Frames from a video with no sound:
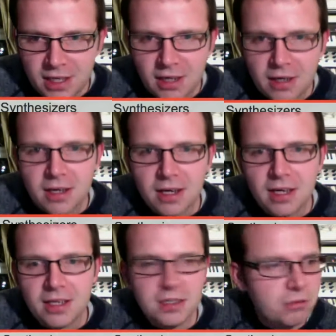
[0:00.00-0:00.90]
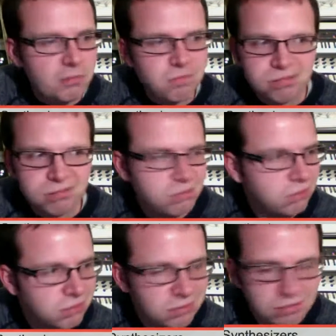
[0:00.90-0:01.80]
You
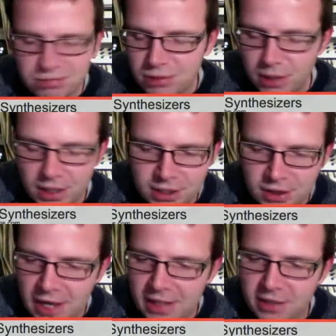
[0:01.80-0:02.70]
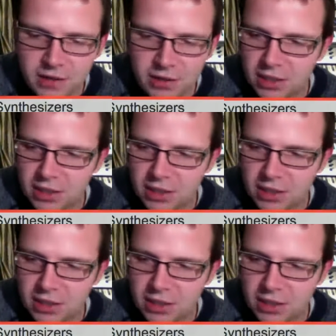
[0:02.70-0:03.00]
can't do anything on it.